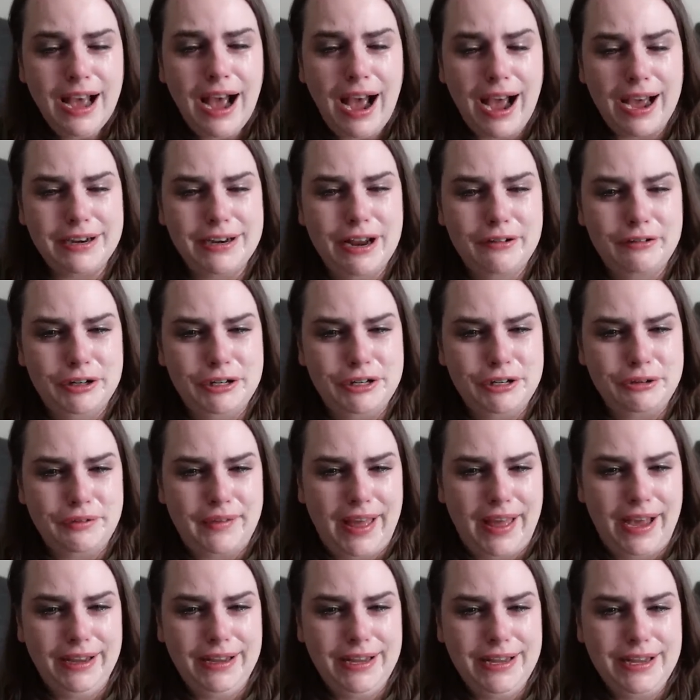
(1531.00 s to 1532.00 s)
I never knew
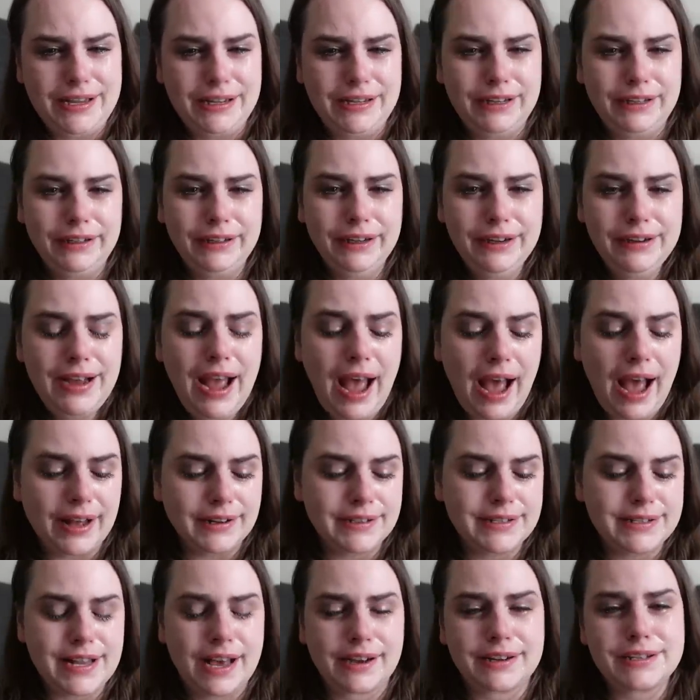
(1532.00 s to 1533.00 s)
that he
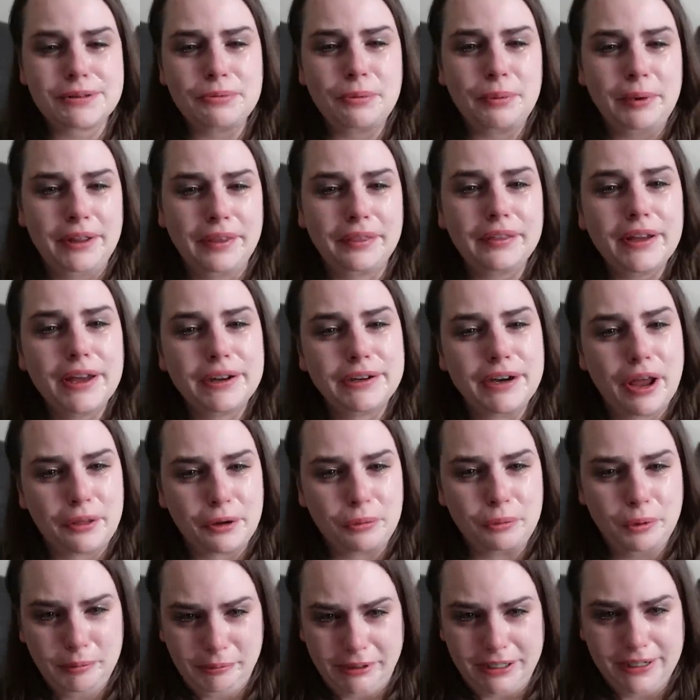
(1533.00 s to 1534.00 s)
had sex with another
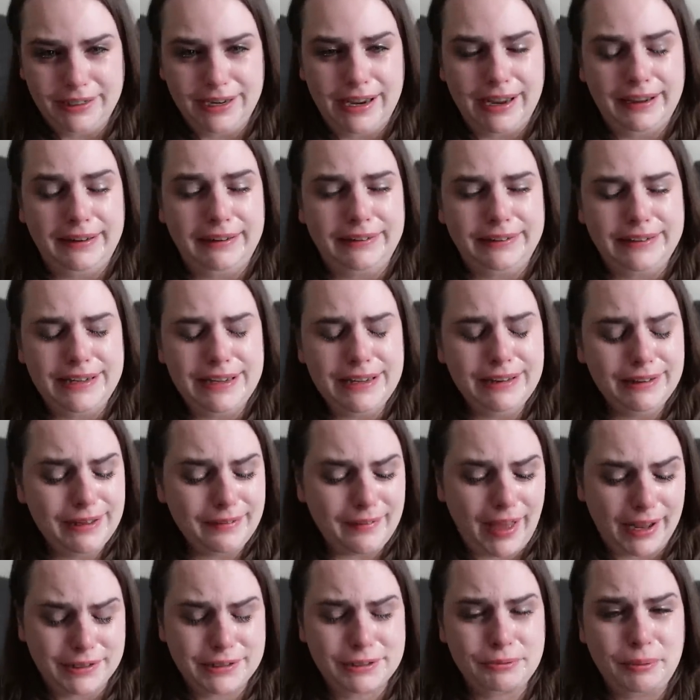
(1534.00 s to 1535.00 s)
woman, and
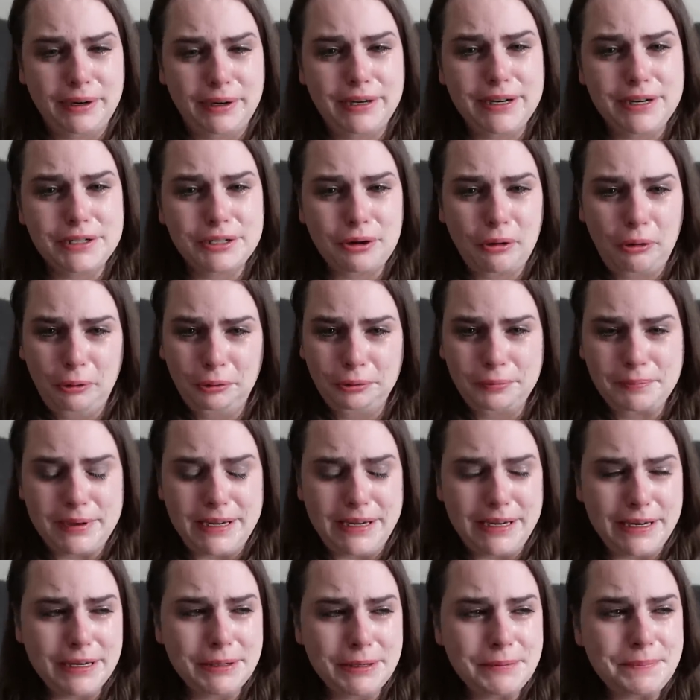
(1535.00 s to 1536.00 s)
that is what he told
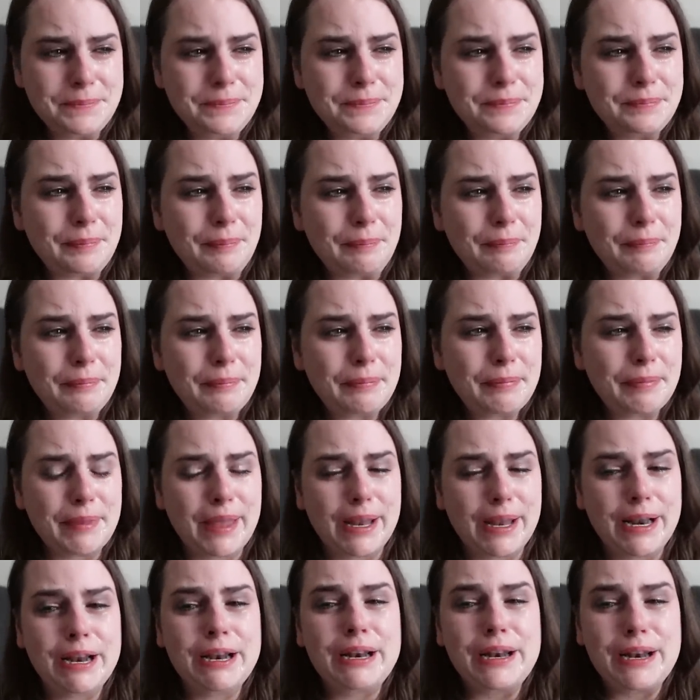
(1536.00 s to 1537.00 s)
me.
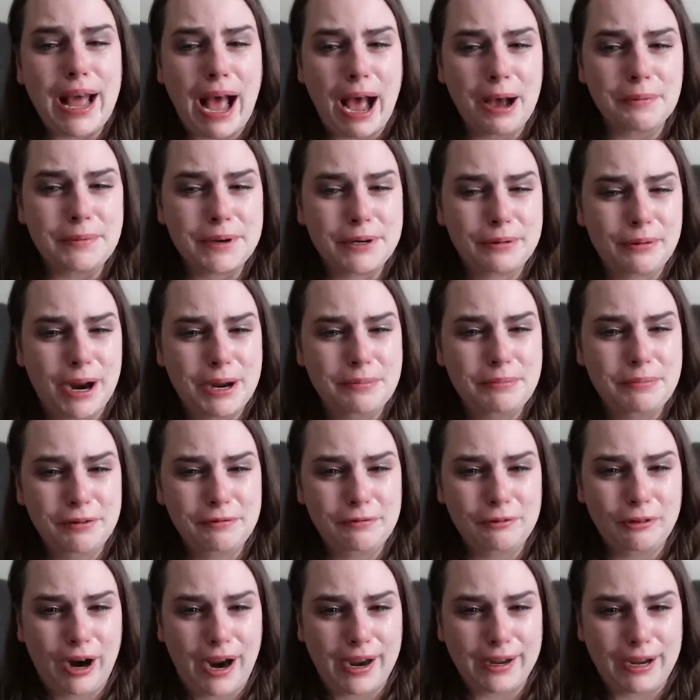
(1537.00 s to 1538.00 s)
That it happened right
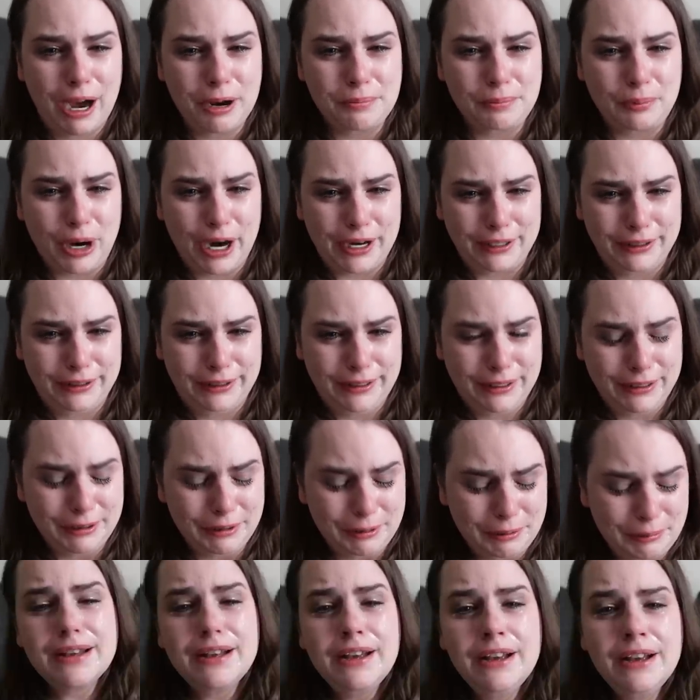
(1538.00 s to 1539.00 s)
before I got pregnant.
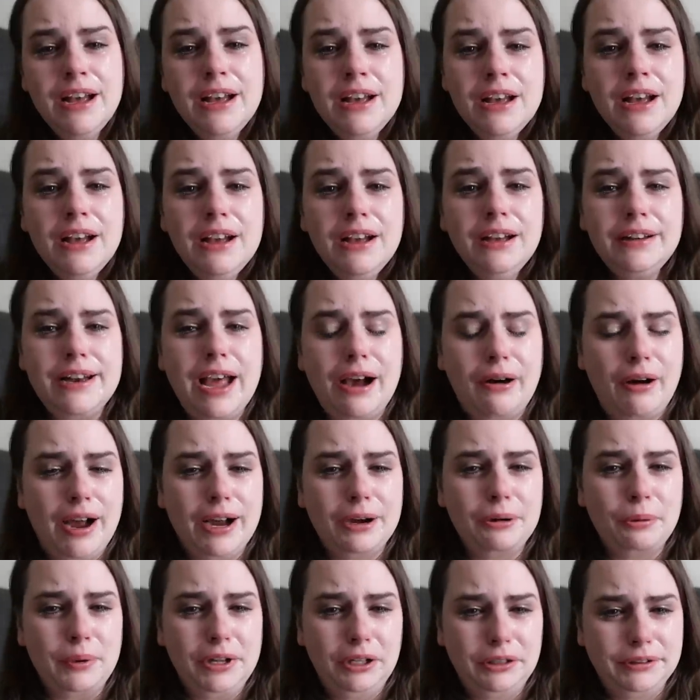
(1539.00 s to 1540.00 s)
Now
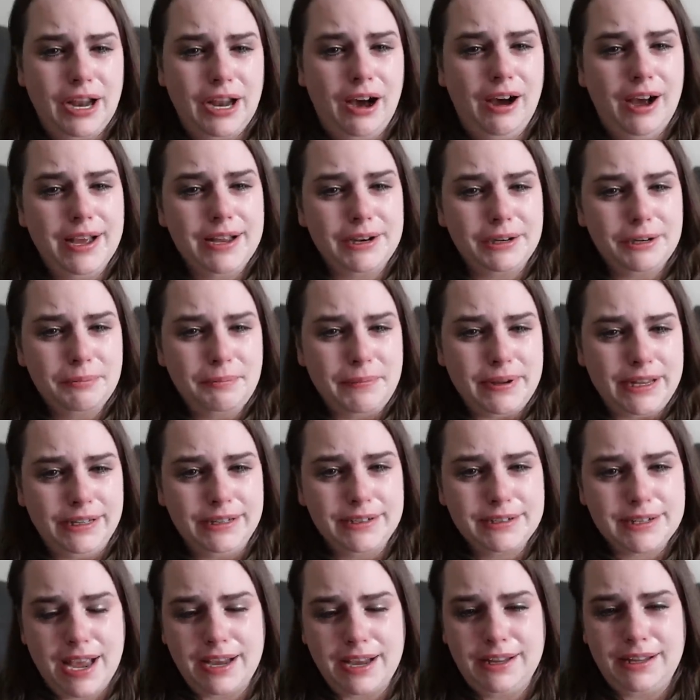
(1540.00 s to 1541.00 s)
I will not
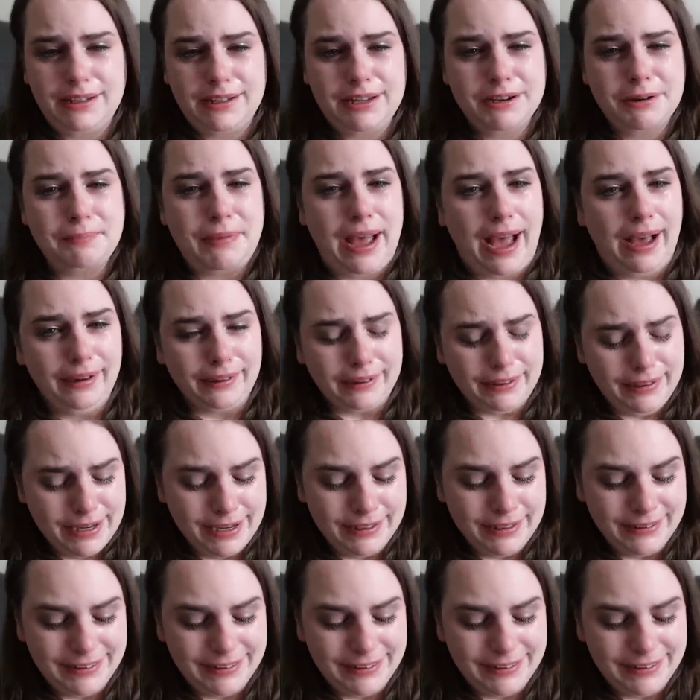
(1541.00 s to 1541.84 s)
be taking him back,